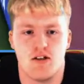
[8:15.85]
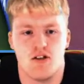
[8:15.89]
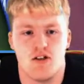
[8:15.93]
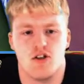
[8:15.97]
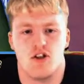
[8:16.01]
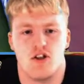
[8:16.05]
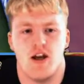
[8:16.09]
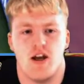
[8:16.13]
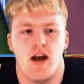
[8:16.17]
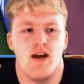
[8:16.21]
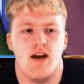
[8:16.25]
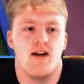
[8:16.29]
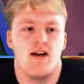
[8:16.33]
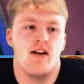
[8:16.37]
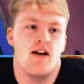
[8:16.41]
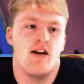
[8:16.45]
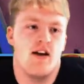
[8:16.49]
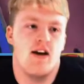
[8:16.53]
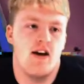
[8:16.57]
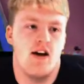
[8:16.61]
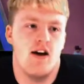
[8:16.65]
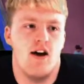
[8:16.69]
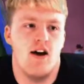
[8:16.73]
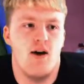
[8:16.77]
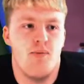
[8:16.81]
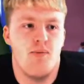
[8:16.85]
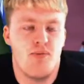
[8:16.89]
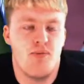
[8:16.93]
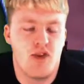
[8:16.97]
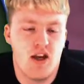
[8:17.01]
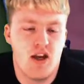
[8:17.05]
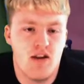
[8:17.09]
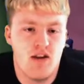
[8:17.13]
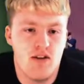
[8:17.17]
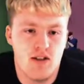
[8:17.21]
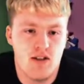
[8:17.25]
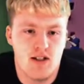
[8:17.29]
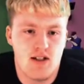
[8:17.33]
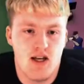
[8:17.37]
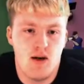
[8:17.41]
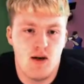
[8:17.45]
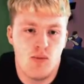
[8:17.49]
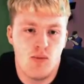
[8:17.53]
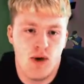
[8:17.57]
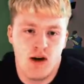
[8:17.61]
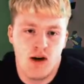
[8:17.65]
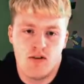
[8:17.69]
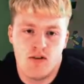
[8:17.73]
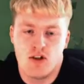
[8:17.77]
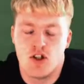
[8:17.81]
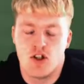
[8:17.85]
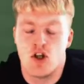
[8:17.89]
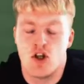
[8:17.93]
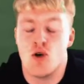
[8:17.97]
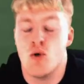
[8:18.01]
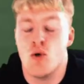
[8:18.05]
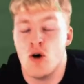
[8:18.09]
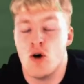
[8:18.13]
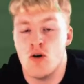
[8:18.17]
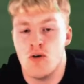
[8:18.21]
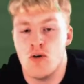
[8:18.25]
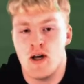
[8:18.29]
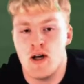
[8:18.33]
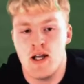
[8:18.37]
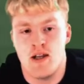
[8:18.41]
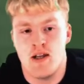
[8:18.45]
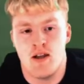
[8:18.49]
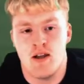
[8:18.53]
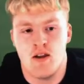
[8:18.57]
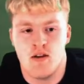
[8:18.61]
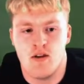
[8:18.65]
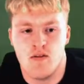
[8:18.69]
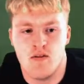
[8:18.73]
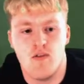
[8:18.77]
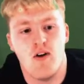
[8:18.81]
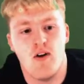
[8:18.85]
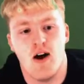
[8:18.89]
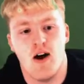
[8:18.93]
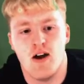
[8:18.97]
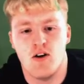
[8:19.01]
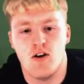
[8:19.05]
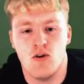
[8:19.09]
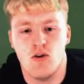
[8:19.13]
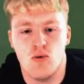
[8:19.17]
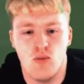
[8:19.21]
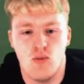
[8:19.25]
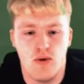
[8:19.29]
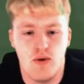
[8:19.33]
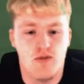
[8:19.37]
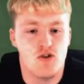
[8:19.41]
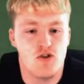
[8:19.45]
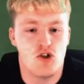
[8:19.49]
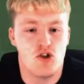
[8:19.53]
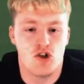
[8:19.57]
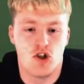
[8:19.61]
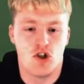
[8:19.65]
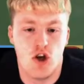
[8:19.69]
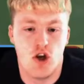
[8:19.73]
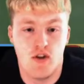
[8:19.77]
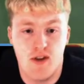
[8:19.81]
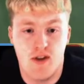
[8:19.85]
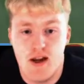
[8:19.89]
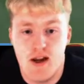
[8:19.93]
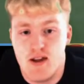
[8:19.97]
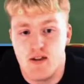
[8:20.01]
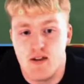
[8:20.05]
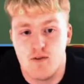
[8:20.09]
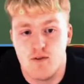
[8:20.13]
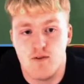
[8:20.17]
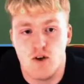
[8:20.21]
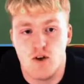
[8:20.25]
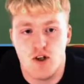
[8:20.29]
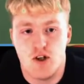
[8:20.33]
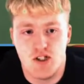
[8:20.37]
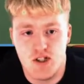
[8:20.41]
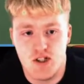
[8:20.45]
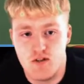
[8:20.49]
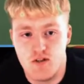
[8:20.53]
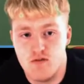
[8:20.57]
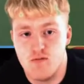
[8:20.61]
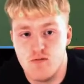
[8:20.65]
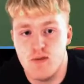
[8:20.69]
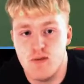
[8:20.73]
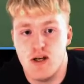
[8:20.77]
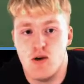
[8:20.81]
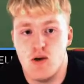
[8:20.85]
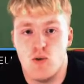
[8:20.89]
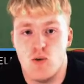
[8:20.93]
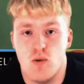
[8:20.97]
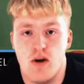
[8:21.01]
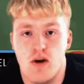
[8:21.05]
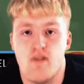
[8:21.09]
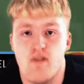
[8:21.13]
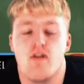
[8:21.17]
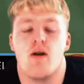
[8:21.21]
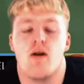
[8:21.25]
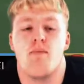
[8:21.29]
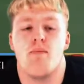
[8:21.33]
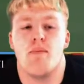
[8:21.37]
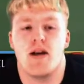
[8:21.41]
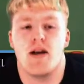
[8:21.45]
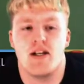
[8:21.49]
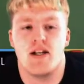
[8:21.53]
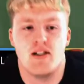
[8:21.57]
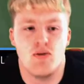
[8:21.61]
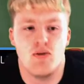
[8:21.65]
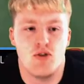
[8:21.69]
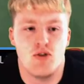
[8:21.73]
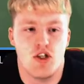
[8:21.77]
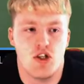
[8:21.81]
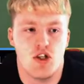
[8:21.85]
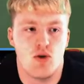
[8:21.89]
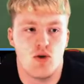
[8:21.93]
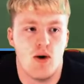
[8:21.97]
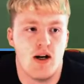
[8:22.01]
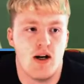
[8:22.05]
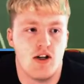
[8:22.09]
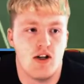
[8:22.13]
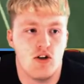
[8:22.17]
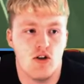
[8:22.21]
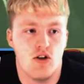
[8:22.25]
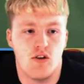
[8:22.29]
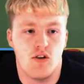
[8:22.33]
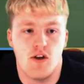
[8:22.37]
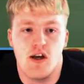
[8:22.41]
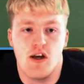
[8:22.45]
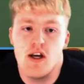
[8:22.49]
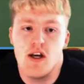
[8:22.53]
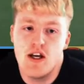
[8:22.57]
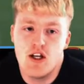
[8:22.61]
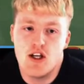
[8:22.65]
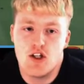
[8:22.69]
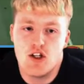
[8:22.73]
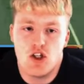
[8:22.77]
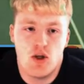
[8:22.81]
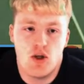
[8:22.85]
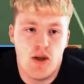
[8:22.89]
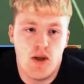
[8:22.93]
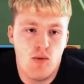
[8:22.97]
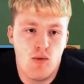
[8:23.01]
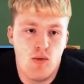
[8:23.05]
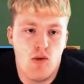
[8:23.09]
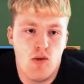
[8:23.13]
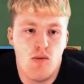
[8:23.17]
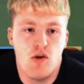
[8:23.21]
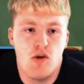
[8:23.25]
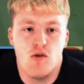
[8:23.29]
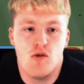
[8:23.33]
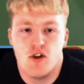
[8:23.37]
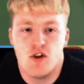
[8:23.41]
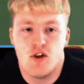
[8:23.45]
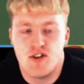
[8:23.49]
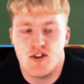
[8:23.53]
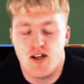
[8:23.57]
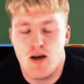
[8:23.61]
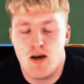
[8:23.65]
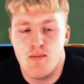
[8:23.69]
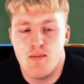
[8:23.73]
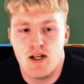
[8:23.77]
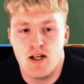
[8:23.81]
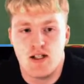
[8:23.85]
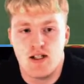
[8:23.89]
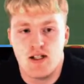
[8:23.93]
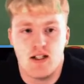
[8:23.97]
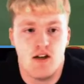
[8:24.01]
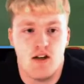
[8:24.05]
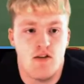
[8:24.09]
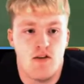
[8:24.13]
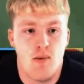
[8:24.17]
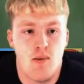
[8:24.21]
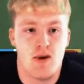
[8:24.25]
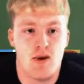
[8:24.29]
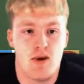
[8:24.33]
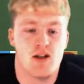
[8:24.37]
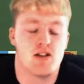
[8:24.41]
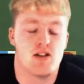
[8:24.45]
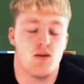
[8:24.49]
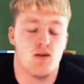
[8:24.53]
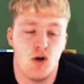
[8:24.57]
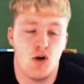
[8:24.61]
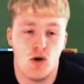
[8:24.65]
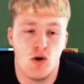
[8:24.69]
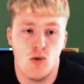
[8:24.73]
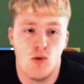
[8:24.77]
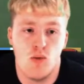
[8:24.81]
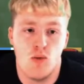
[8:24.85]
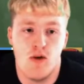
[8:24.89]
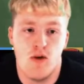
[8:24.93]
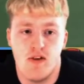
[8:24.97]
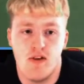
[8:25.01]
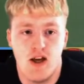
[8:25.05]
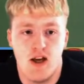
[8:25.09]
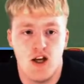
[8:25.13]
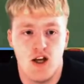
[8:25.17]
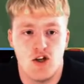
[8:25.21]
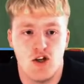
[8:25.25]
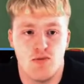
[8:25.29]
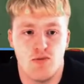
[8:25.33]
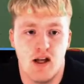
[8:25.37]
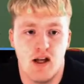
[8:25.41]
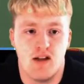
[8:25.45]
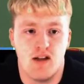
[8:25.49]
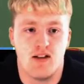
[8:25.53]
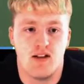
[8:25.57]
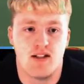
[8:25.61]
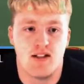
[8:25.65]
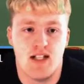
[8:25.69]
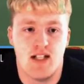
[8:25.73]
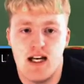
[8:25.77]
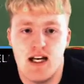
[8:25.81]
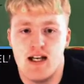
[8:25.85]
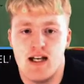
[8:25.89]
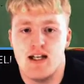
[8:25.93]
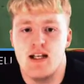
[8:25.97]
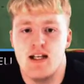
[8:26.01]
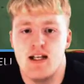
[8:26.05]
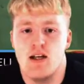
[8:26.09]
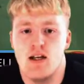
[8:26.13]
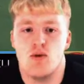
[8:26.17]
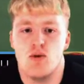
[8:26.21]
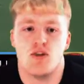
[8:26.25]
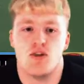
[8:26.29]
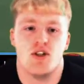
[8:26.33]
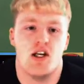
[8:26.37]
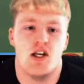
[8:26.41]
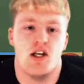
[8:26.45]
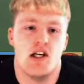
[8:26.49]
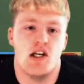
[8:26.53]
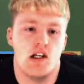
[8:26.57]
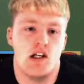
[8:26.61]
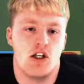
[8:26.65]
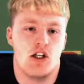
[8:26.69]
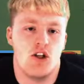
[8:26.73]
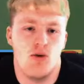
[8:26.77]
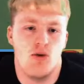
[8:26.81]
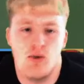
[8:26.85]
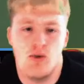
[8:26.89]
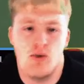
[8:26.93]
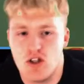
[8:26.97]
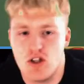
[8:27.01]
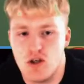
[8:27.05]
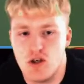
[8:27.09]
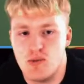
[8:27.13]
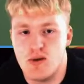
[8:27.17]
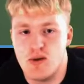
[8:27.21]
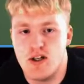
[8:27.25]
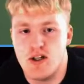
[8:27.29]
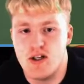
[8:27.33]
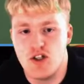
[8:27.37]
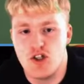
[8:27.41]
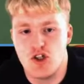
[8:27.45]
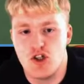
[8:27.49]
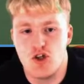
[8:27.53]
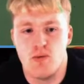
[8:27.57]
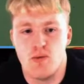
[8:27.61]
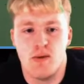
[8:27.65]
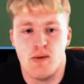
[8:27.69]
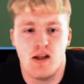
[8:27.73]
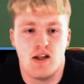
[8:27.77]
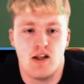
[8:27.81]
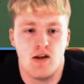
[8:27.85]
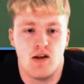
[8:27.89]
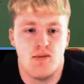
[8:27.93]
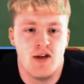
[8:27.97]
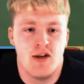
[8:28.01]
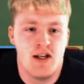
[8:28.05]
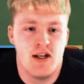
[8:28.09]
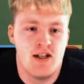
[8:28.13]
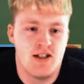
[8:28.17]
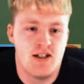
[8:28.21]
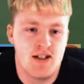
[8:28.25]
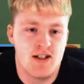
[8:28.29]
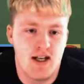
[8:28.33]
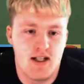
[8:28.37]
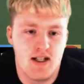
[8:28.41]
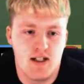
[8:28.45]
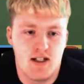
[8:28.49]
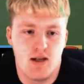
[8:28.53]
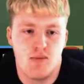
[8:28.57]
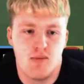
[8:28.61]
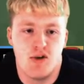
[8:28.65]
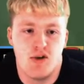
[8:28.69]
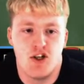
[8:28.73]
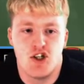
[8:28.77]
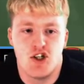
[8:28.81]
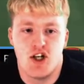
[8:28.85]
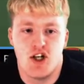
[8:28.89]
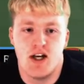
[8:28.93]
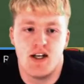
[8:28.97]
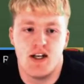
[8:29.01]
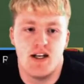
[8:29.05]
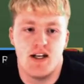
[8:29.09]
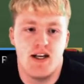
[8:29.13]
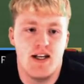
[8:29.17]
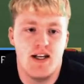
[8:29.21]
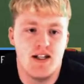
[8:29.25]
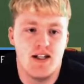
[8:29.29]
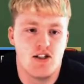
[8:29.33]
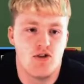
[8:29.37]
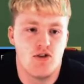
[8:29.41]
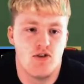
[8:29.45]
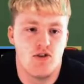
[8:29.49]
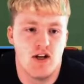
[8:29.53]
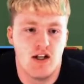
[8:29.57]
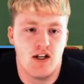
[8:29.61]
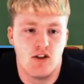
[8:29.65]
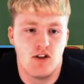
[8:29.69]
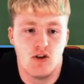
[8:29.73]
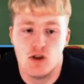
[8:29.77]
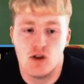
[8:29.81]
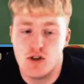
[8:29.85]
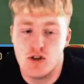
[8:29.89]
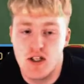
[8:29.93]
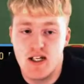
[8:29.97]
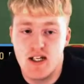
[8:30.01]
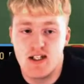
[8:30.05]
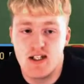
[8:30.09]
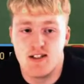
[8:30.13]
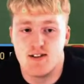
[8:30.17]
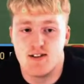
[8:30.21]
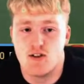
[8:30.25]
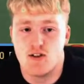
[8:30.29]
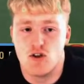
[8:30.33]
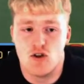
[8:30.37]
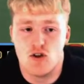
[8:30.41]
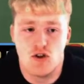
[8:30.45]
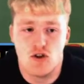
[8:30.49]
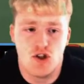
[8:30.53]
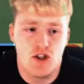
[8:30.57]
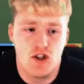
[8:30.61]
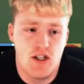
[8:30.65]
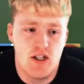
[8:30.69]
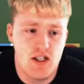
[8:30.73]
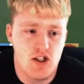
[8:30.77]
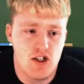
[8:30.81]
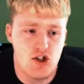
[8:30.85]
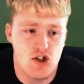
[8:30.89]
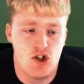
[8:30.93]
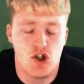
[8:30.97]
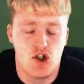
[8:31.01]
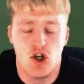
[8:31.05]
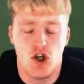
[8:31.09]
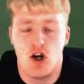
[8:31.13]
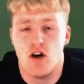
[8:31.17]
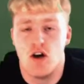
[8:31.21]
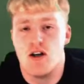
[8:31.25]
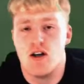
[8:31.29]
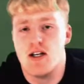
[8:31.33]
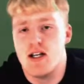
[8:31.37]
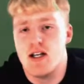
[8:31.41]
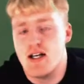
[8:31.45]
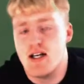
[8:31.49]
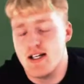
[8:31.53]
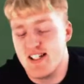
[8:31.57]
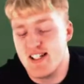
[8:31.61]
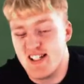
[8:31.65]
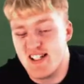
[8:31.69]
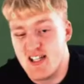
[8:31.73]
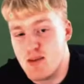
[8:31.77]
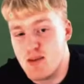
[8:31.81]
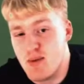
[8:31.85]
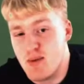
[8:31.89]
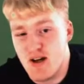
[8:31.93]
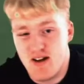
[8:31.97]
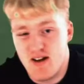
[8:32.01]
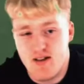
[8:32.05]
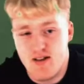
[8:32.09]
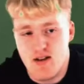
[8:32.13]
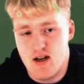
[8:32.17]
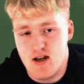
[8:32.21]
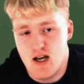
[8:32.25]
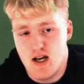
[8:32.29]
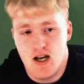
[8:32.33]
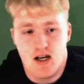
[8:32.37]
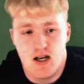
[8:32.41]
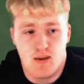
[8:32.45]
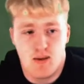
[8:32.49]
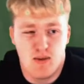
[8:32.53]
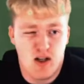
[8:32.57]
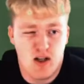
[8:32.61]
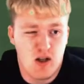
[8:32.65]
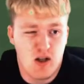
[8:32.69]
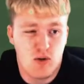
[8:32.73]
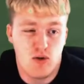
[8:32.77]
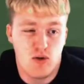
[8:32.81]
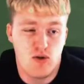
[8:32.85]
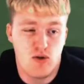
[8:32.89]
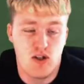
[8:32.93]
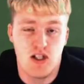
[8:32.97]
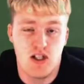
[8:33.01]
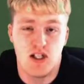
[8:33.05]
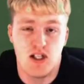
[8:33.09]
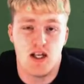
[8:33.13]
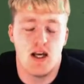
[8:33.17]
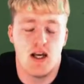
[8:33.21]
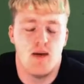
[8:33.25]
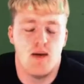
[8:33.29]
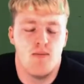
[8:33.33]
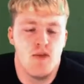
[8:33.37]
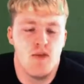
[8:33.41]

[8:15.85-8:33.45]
So yeah, in this game we are at 2-0 in the final. We've just got there in the 47th minute with Messi, which is quite good. So then we move on. 10 minutes later, he picks the ball with Ismail Assar. What's he going to do? He's going to play it to Jude Bellingham inside to Emre Can, into Ronaldo. Decent touch, decent shot, and it's in the back of the net, and I'm now losing the game.